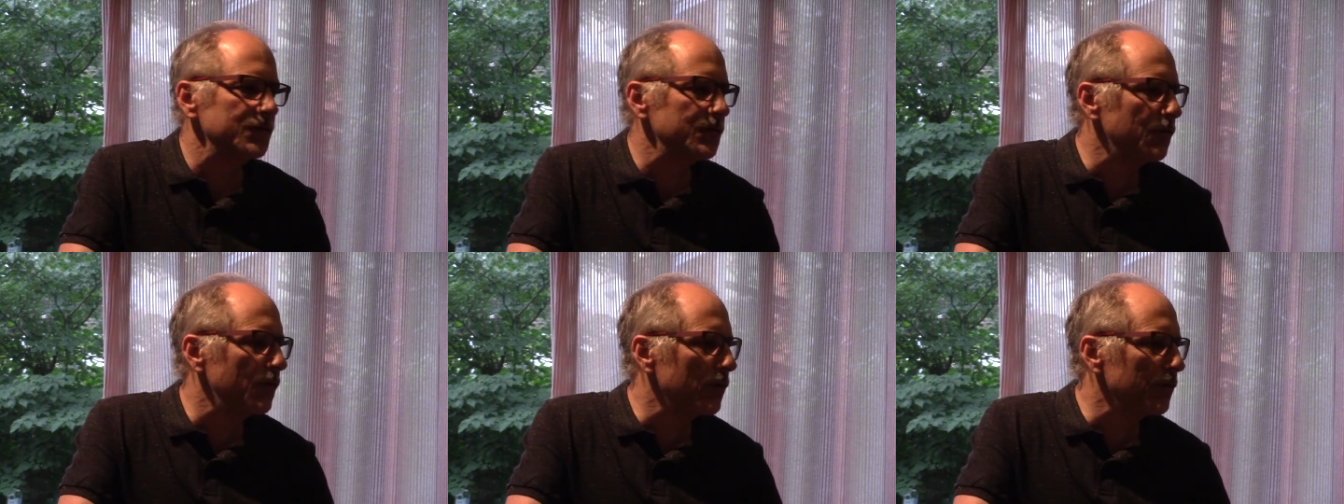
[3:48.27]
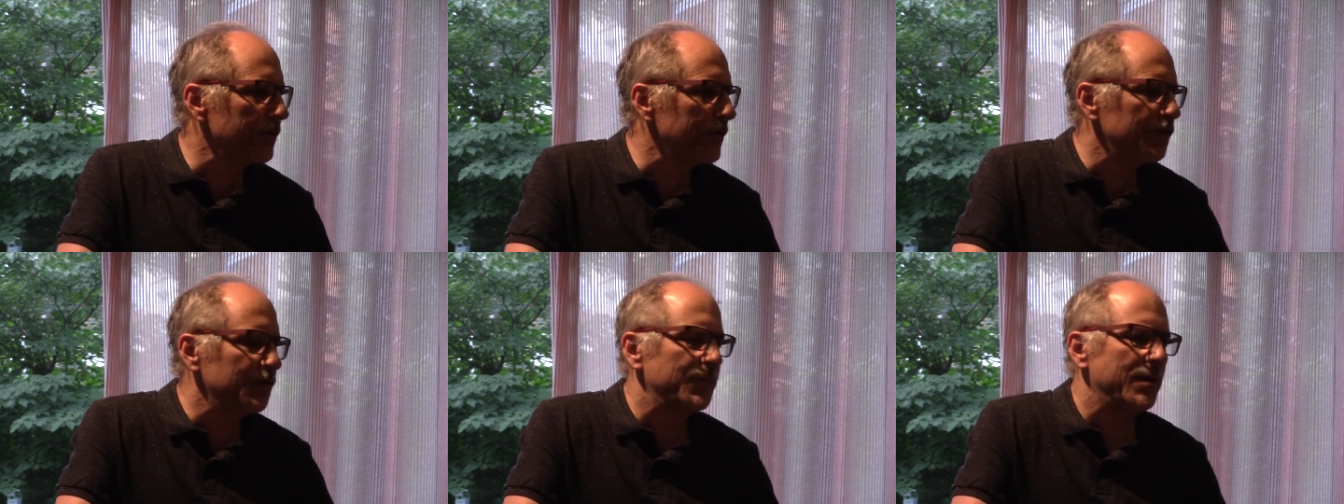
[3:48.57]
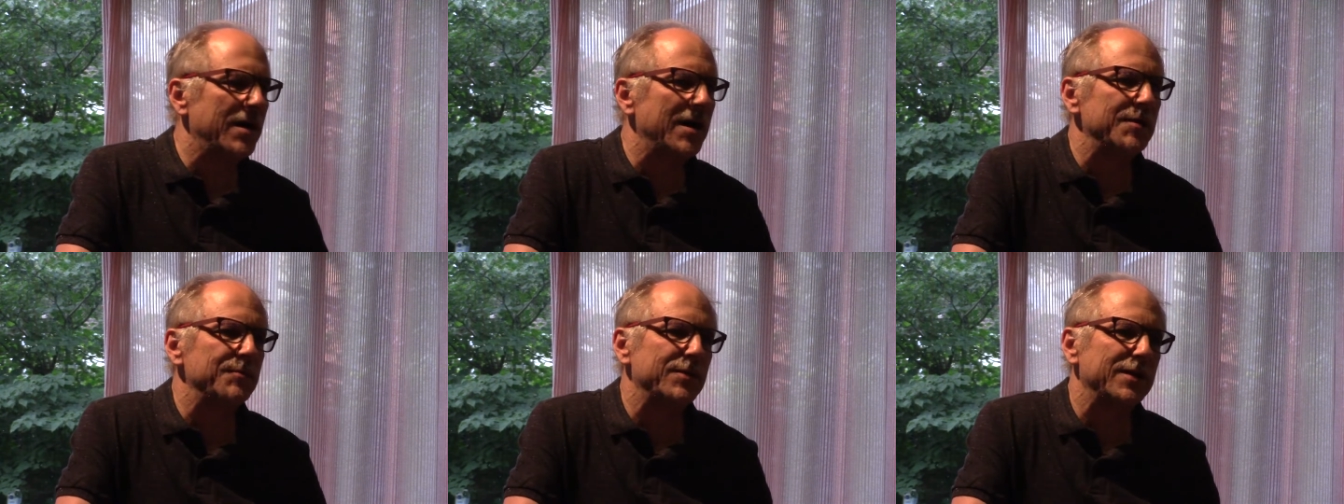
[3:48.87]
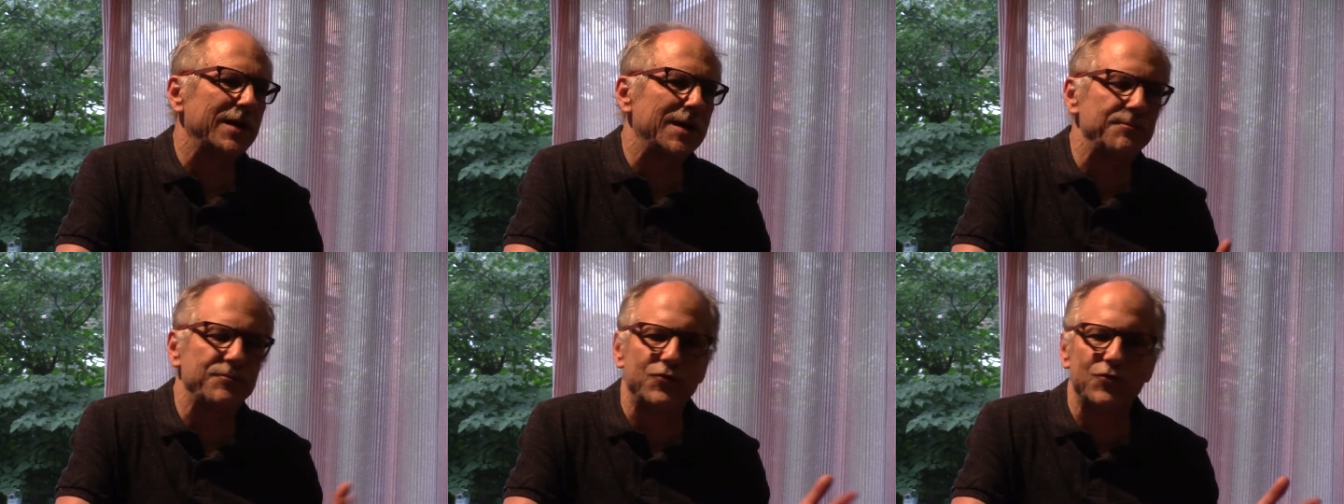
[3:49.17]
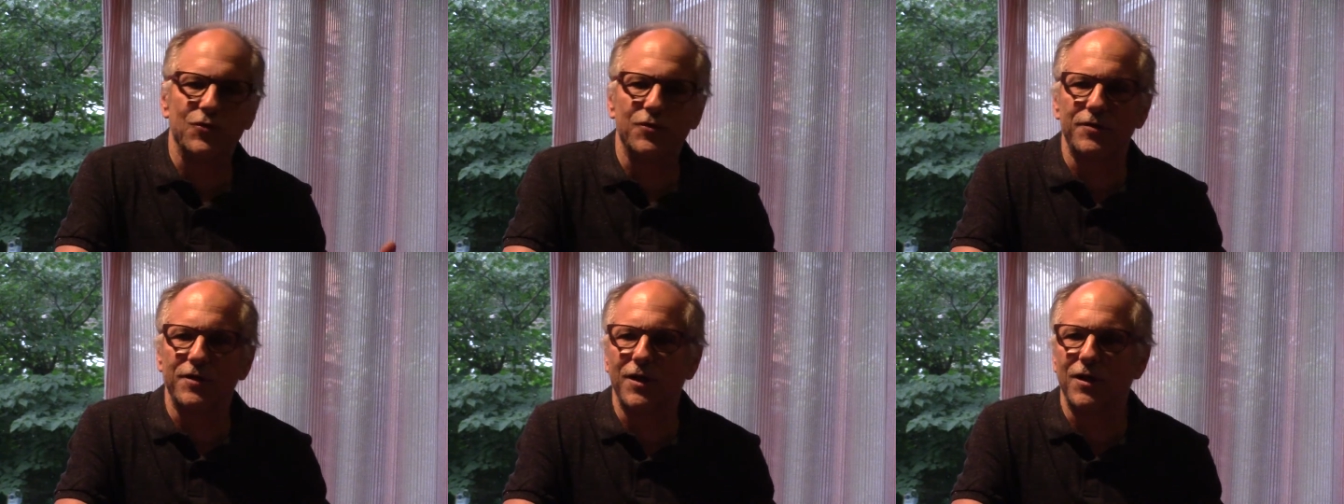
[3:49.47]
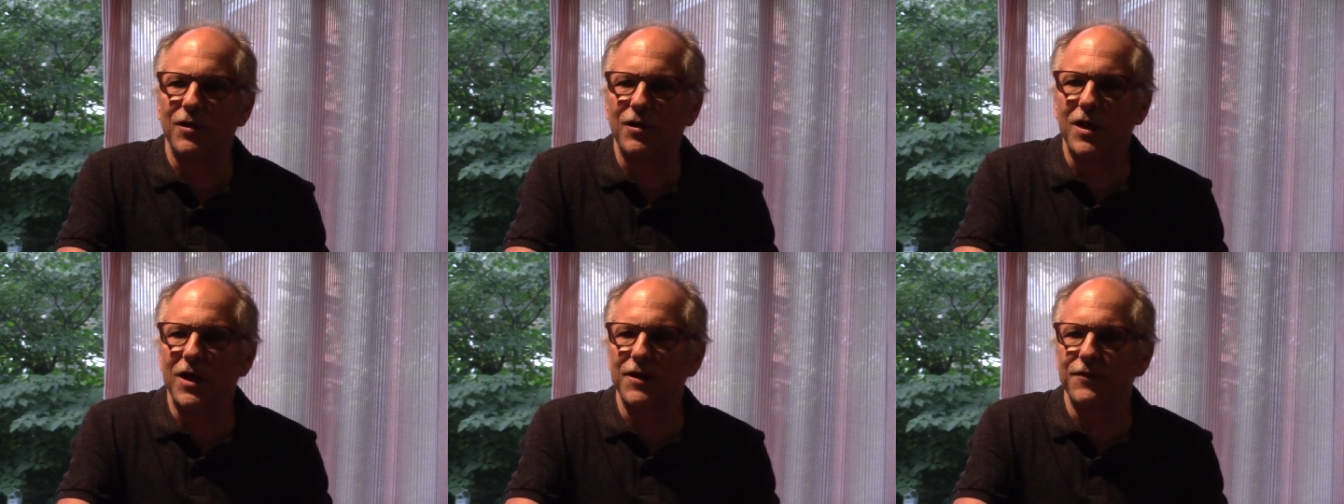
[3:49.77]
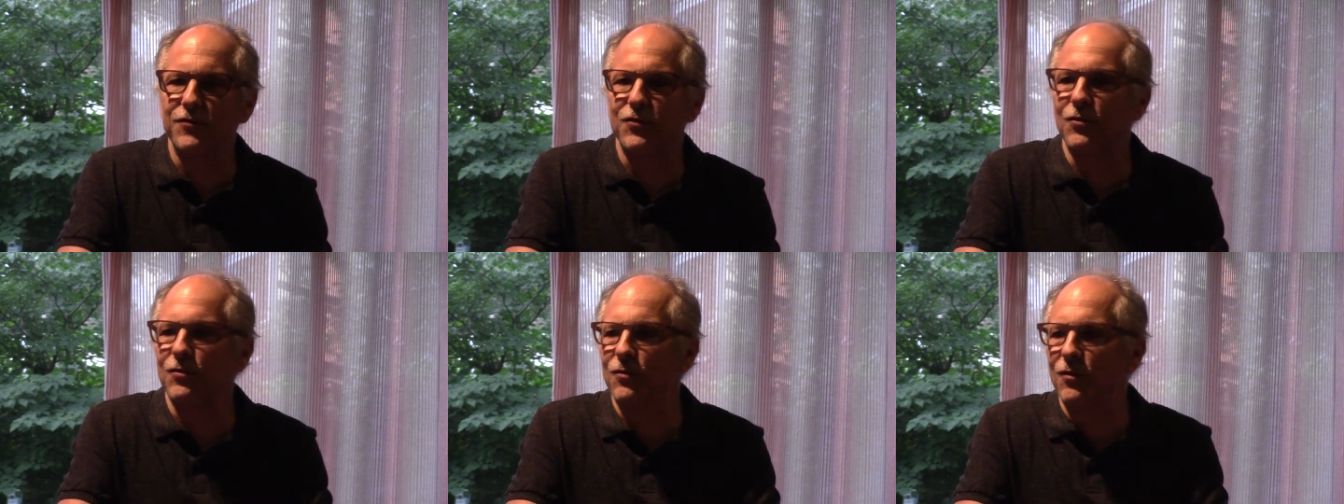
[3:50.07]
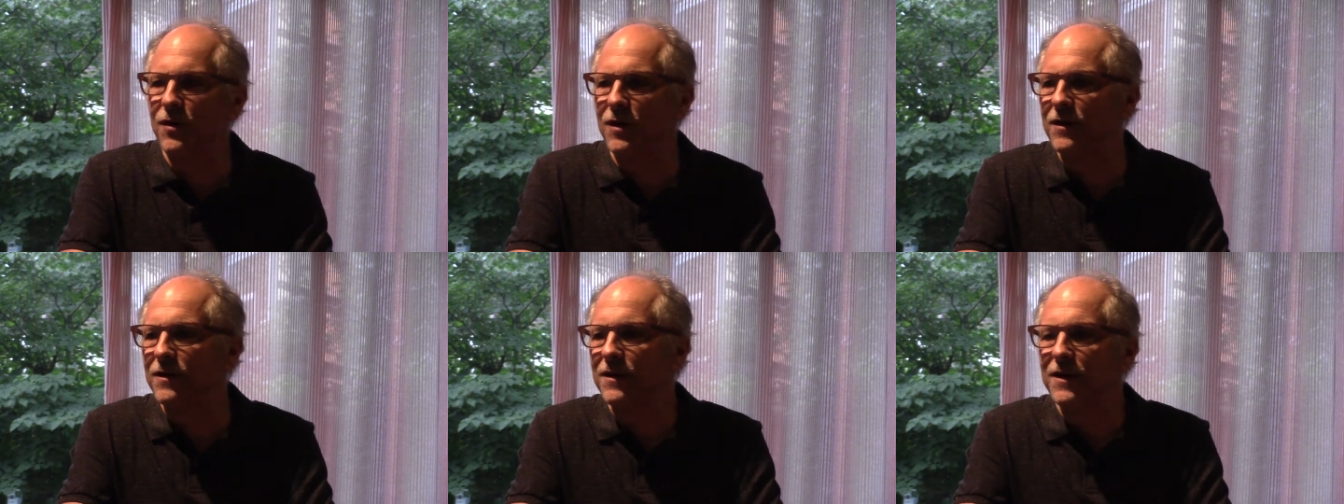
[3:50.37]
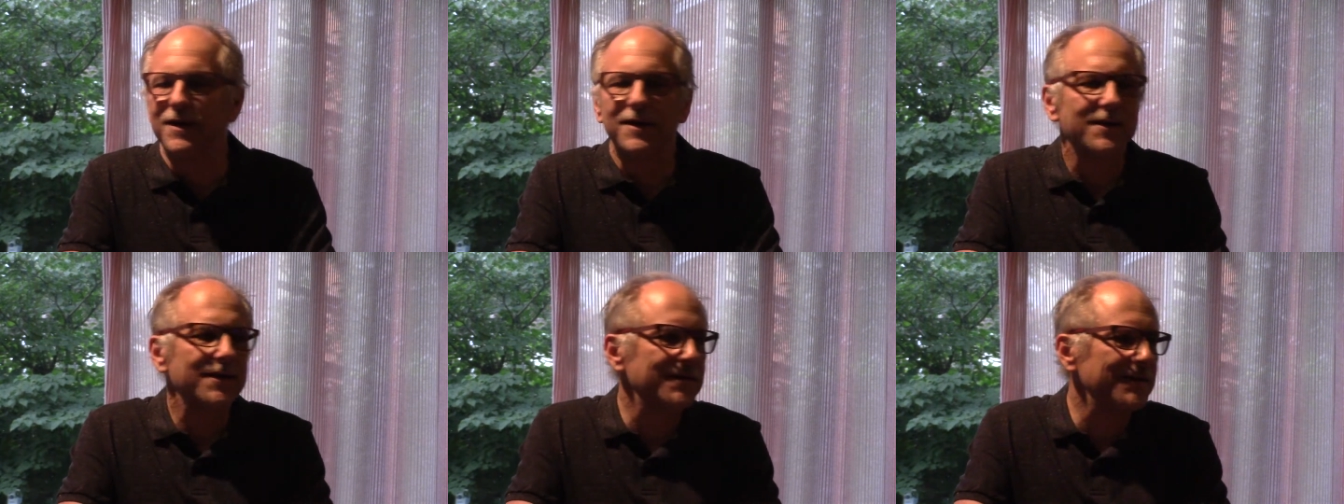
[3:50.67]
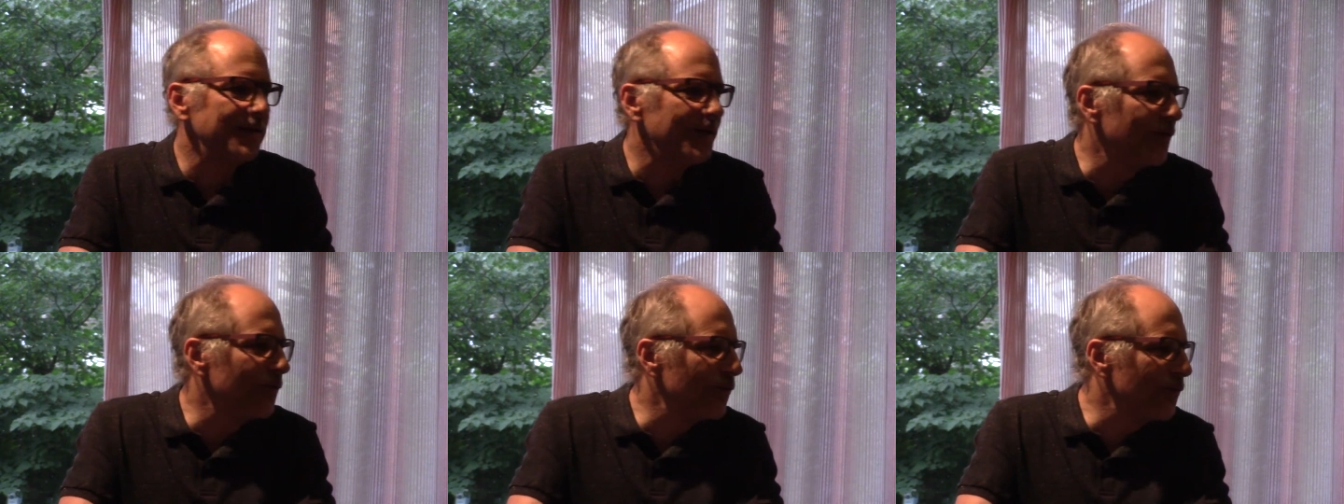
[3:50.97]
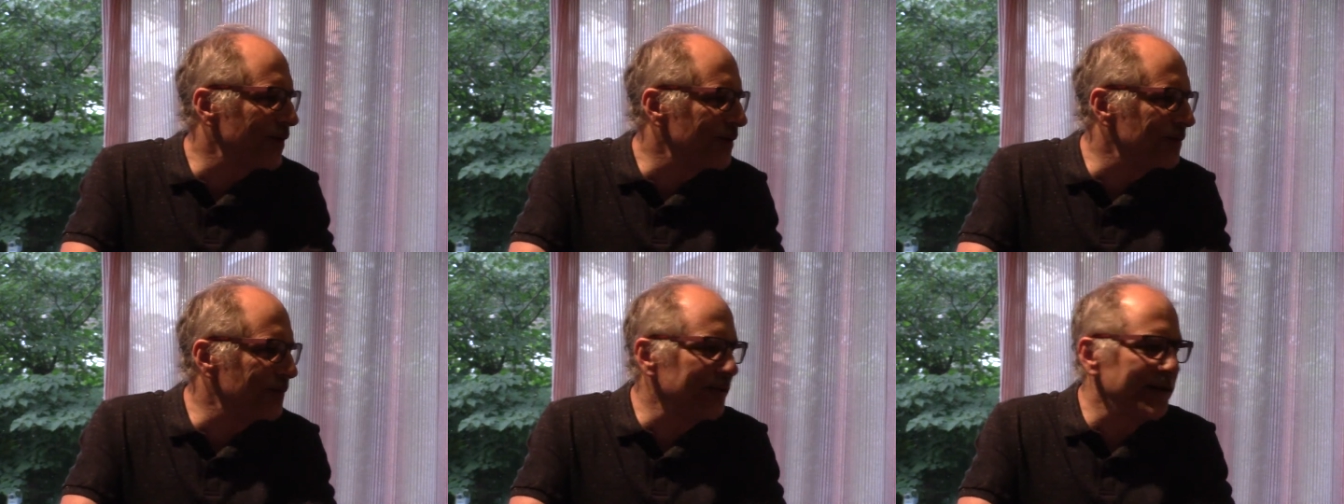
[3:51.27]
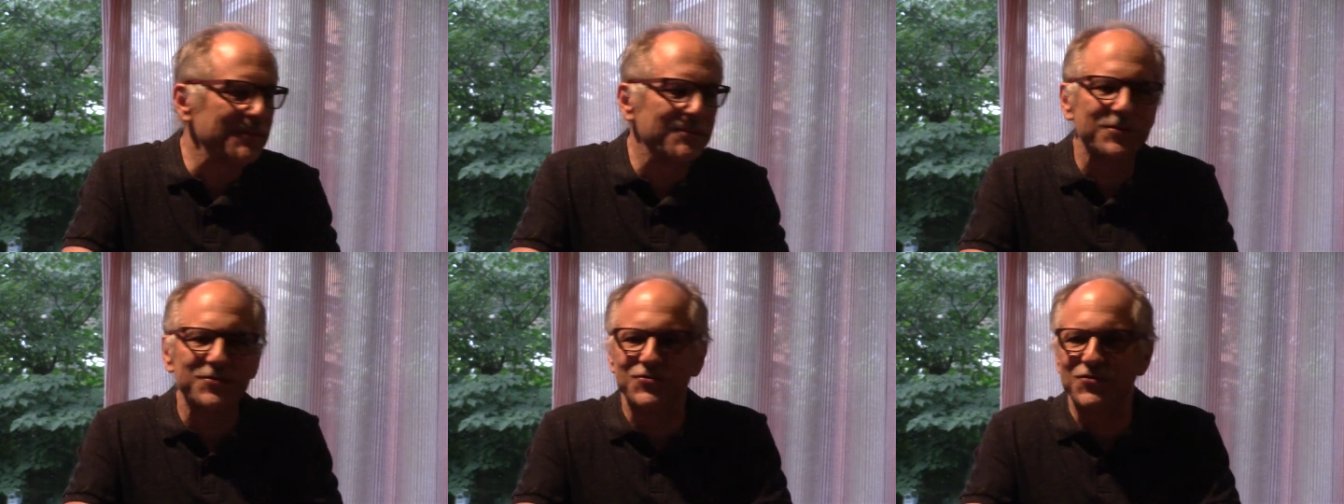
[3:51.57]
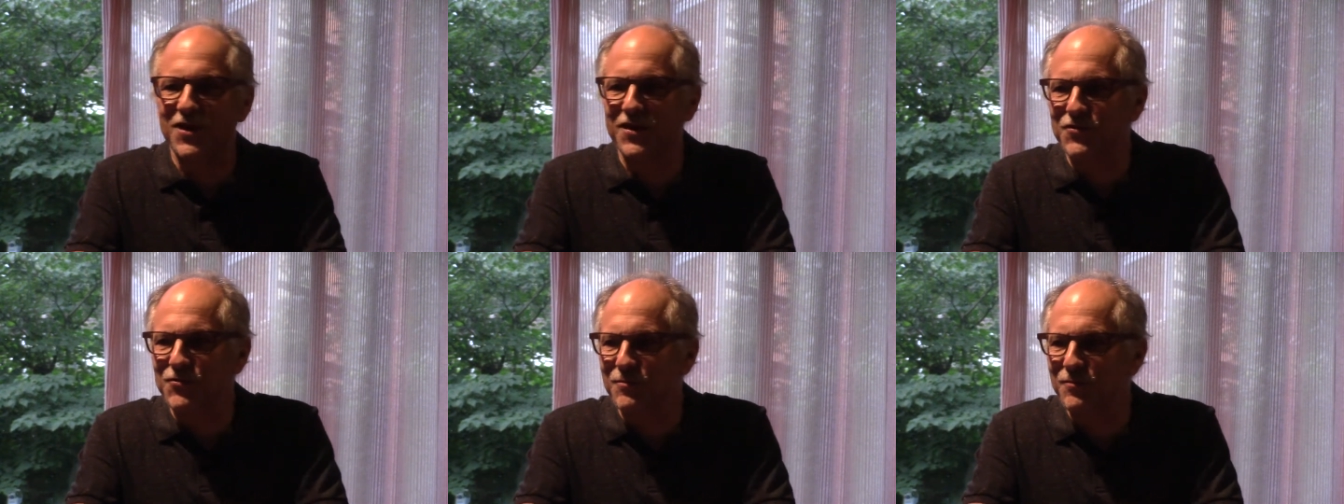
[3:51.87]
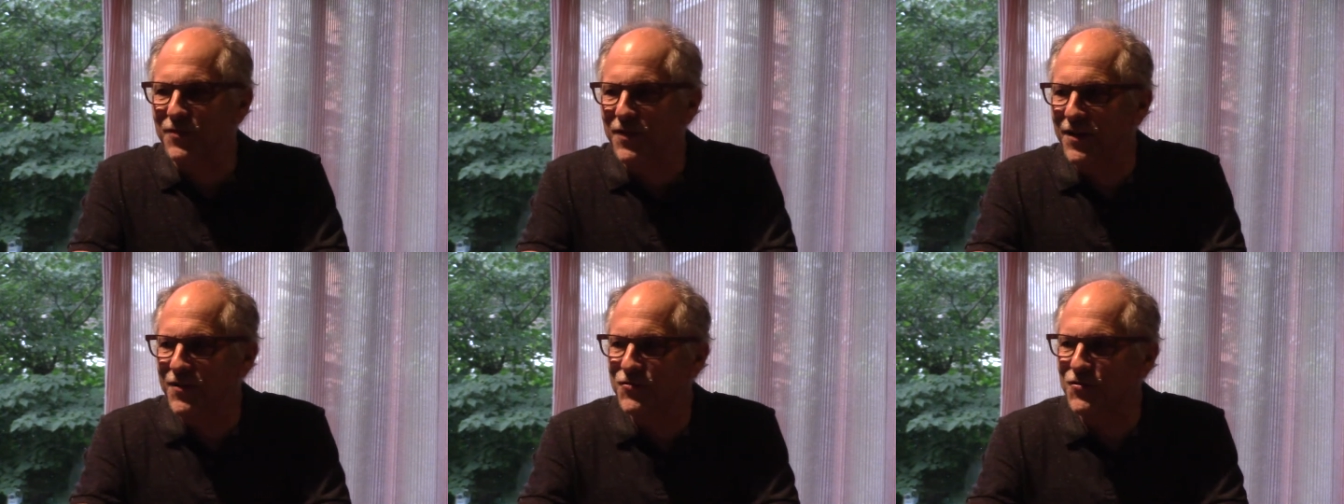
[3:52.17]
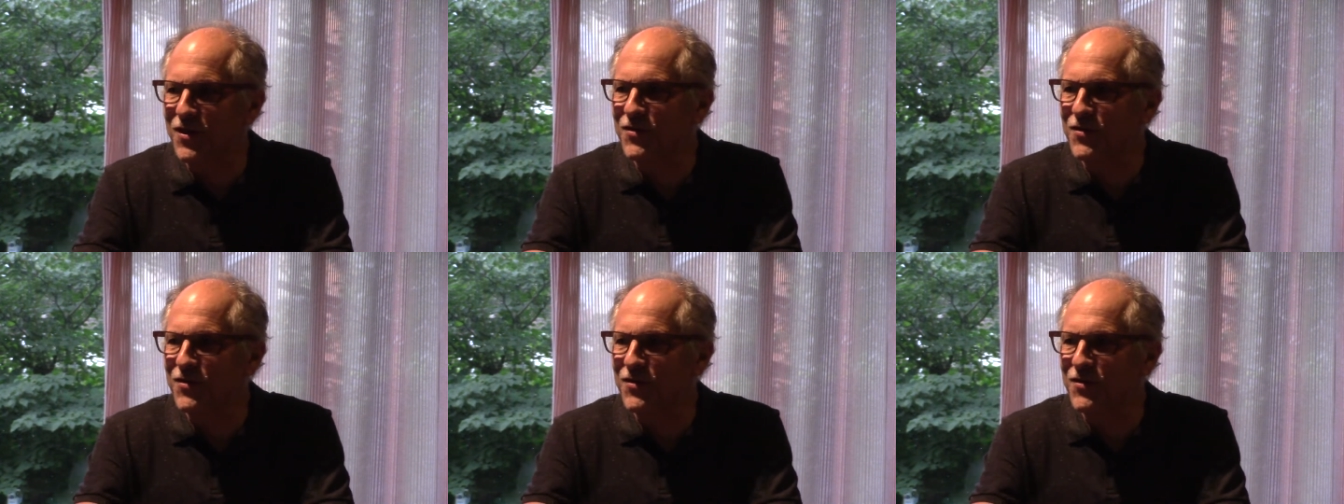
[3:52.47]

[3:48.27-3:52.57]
and we'll respond, but I'm sure that a lot of you all want to be able to say some things.